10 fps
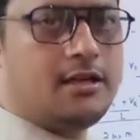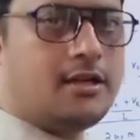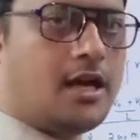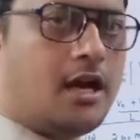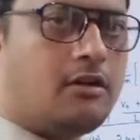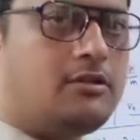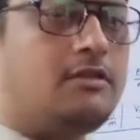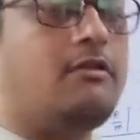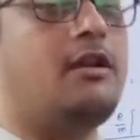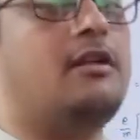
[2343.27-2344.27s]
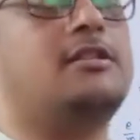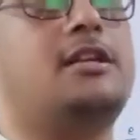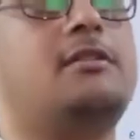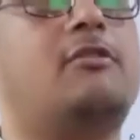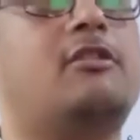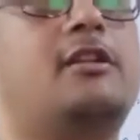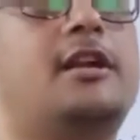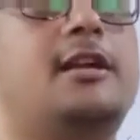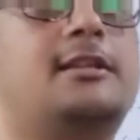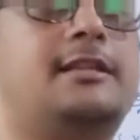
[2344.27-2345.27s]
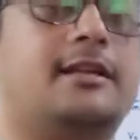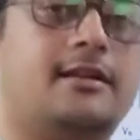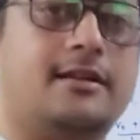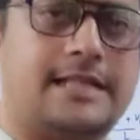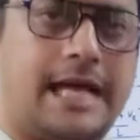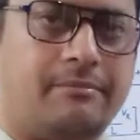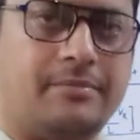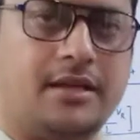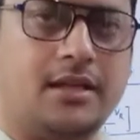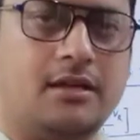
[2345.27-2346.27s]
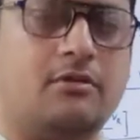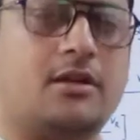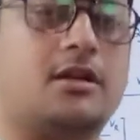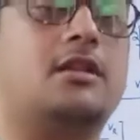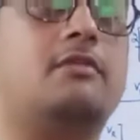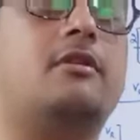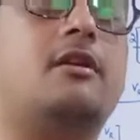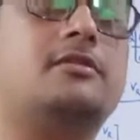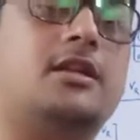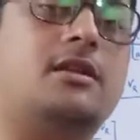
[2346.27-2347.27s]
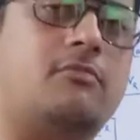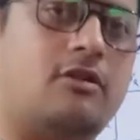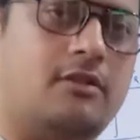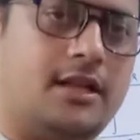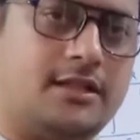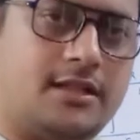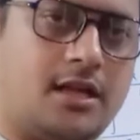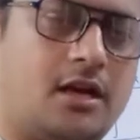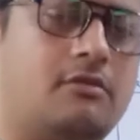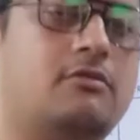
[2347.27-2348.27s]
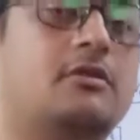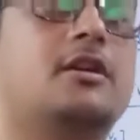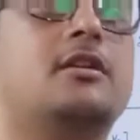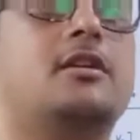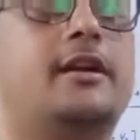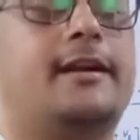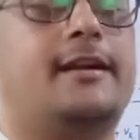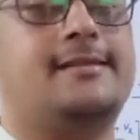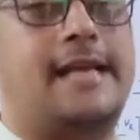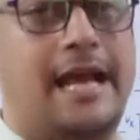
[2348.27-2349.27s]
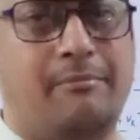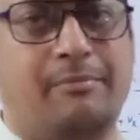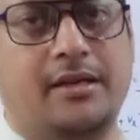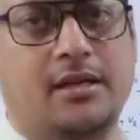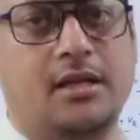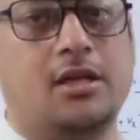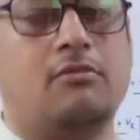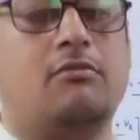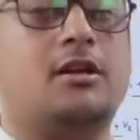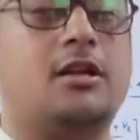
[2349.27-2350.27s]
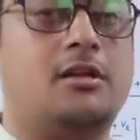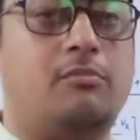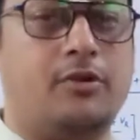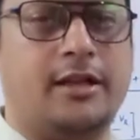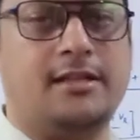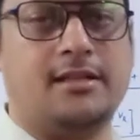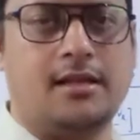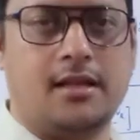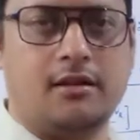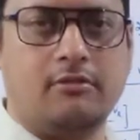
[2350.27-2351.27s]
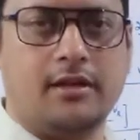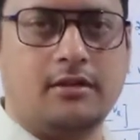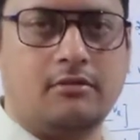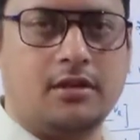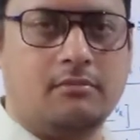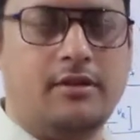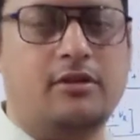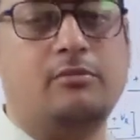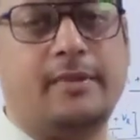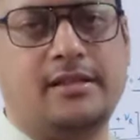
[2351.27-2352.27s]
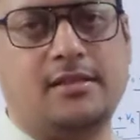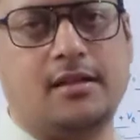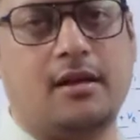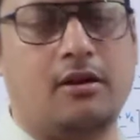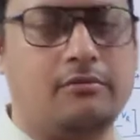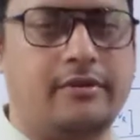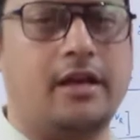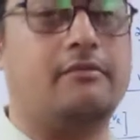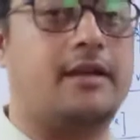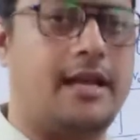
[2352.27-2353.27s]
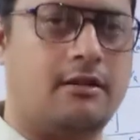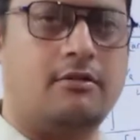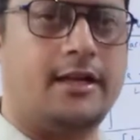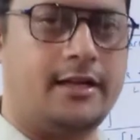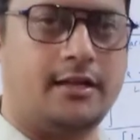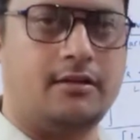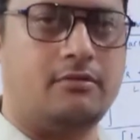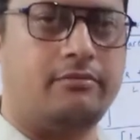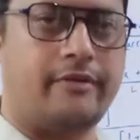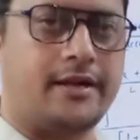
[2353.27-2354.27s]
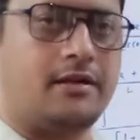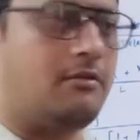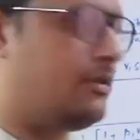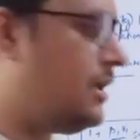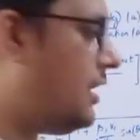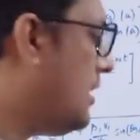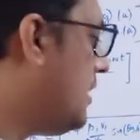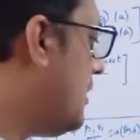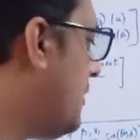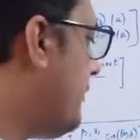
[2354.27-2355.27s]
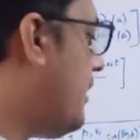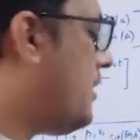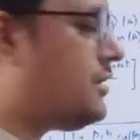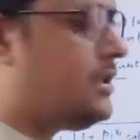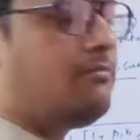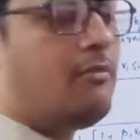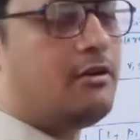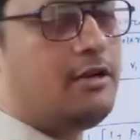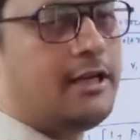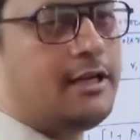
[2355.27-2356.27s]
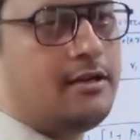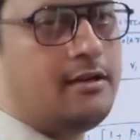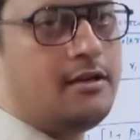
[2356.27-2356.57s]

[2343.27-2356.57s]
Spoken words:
how the velocity modulated signal is happening, what are the velocity modulation, how it is happened, what are the potential are going to come into picture, how we have calculated to find out the velocity modulated